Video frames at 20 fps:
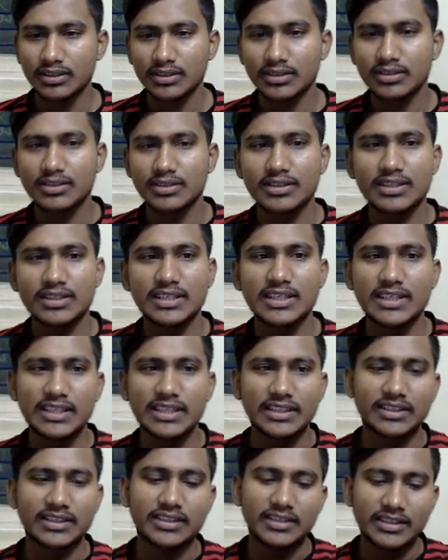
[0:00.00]
See here
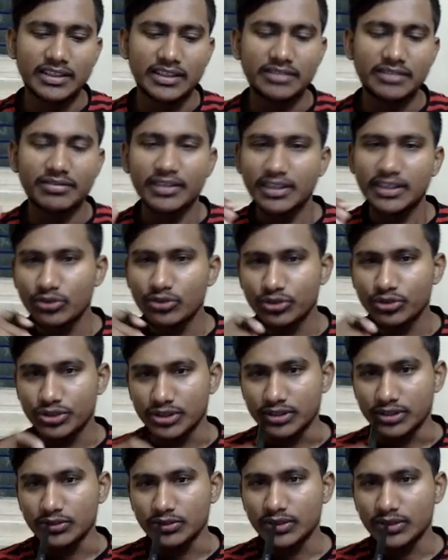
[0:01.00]
35 question.
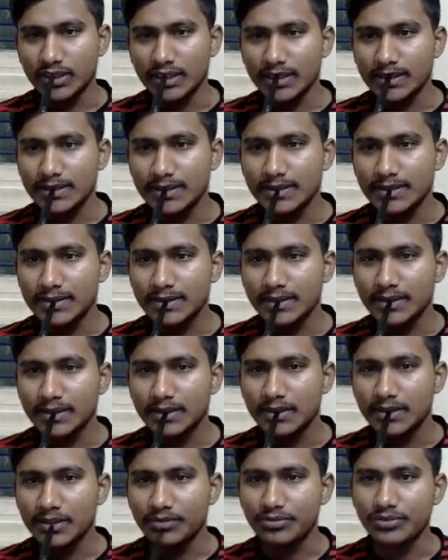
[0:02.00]
Okay.
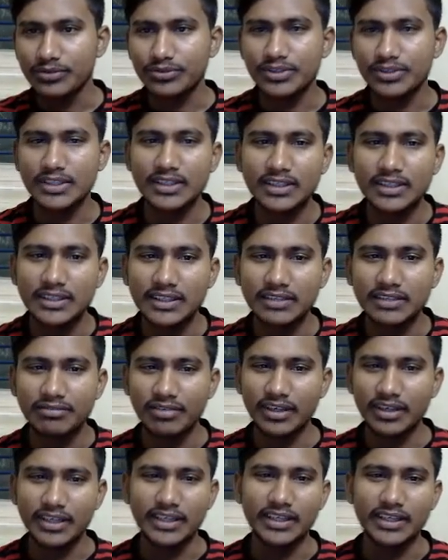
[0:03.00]
If you see 35,
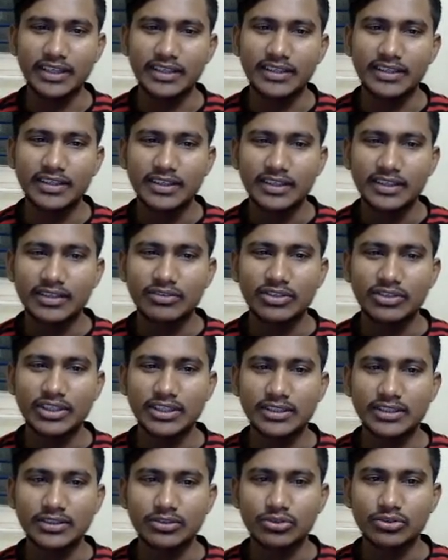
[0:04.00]
what is
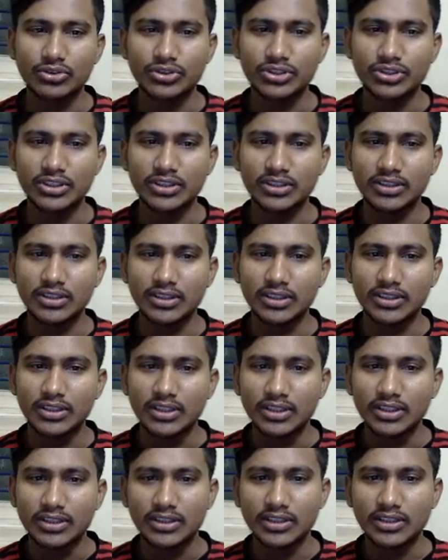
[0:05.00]
the question?
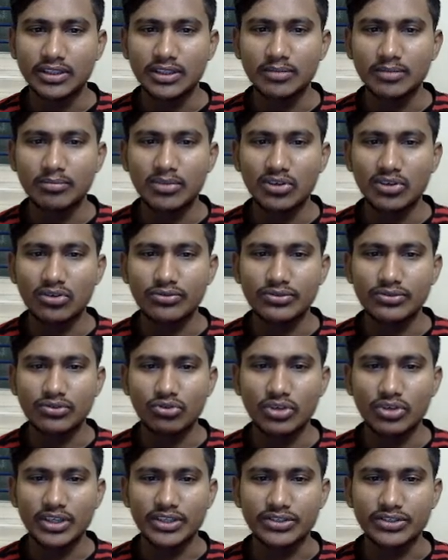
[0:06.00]
The number of
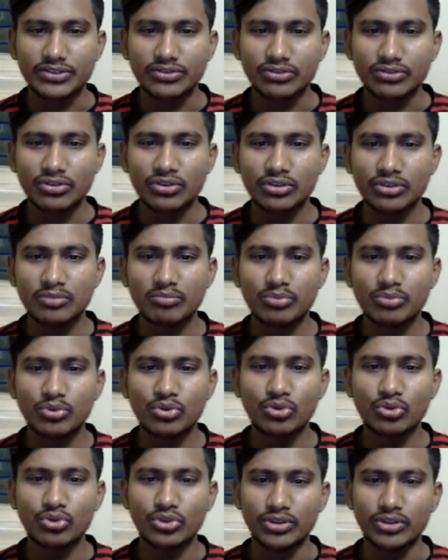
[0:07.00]
squares on a
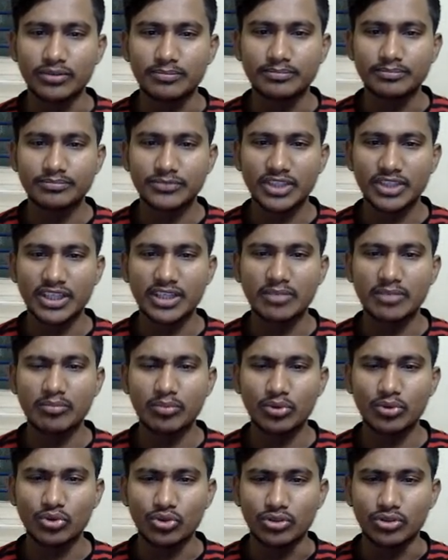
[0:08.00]
board, game
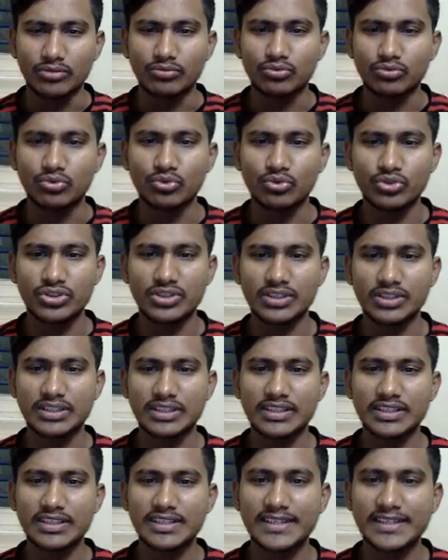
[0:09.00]
board, whose
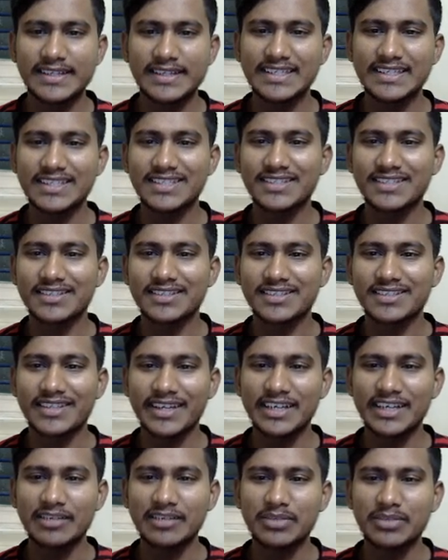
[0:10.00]
each
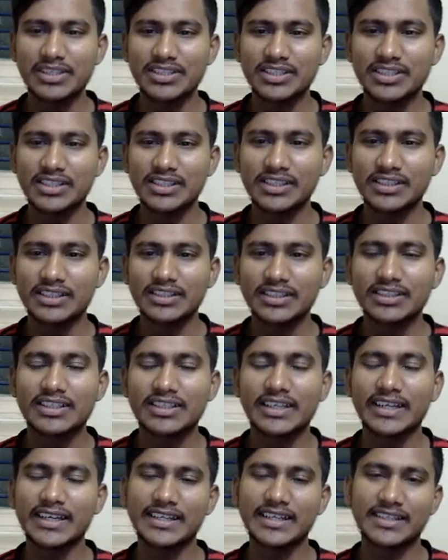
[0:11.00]
side measure
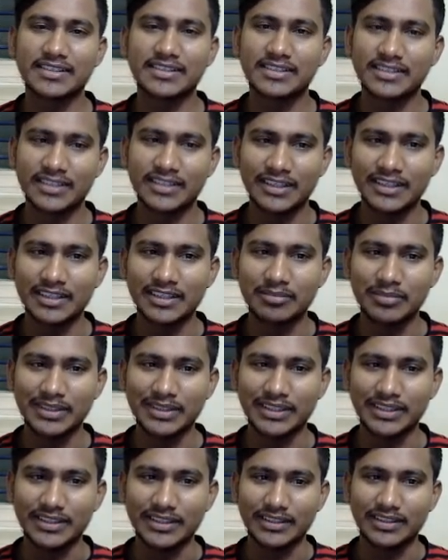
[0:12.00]
8 centimeter.
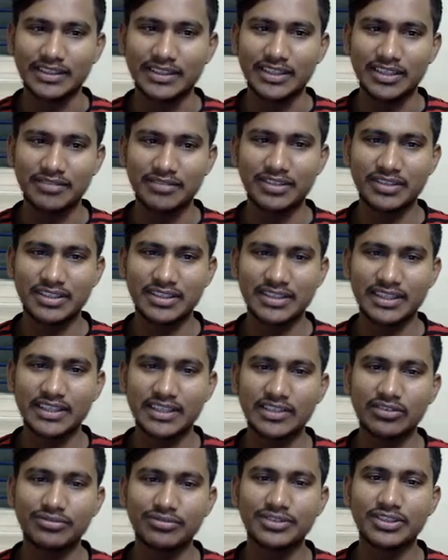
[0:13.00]
If the side
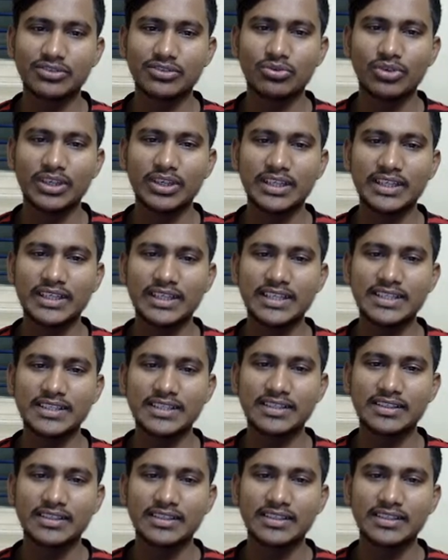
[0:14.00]
of the square is